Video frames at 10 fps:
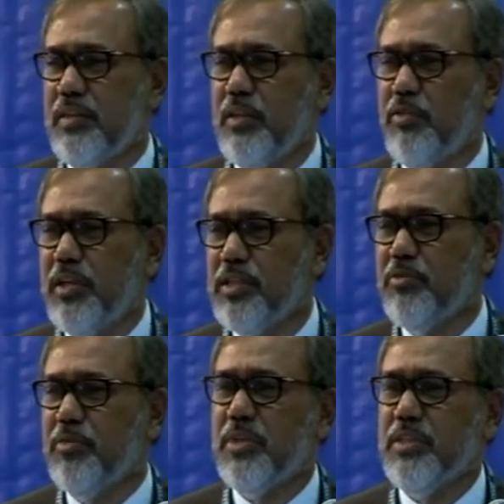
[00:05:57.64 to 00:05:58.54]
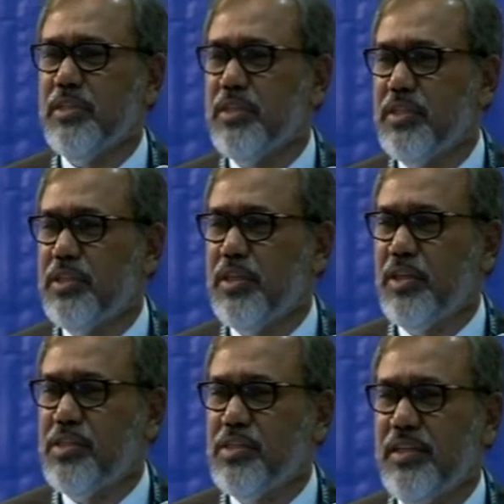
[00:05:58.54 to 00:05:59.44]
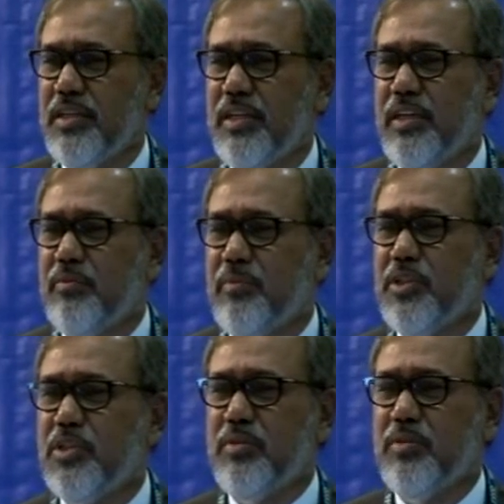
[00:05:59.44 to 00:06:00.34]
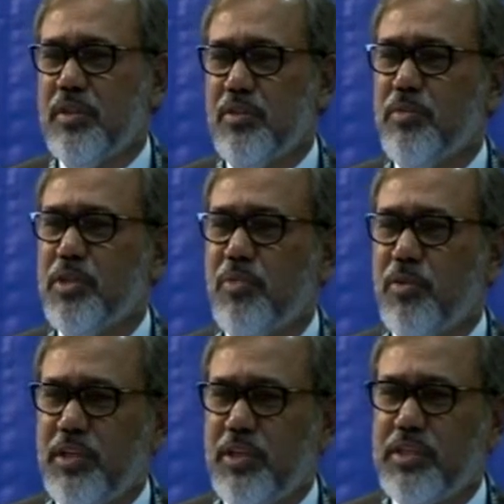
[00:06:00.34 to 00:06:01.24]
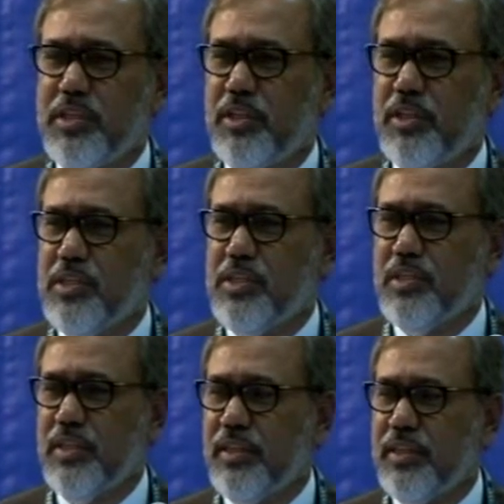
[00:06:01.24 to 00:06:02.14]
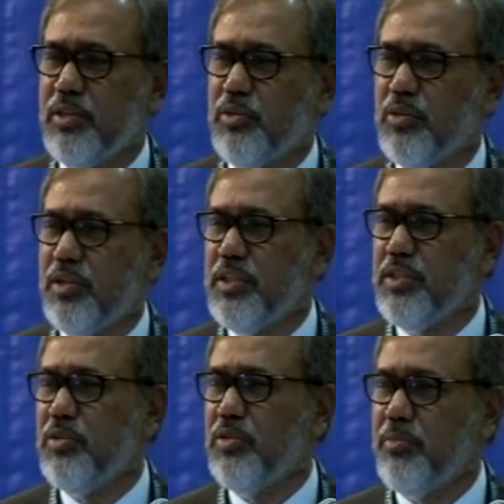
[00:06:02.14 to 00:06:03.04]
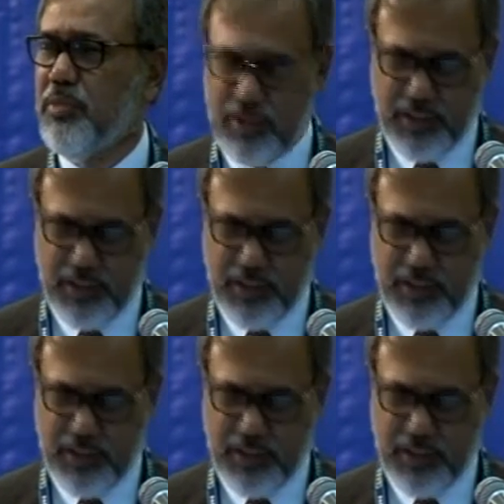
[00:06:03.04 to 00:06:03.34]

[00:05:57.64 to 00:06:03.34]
The awareness among mothers has increased. Mothers, women's mobility has increased, and therefore tendency to coming to the